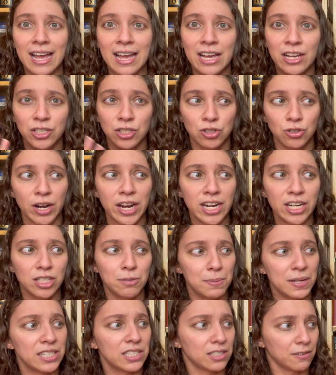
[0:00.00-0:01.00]
strange
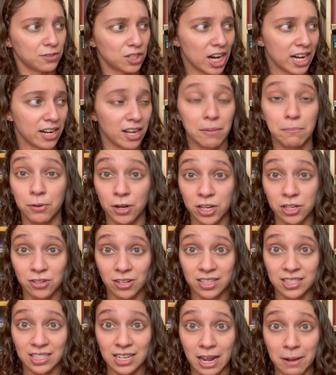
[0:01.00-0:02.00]
beasts of china i'm pretty sure
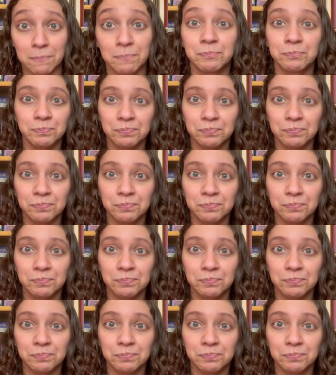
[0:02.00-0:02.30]
that's the name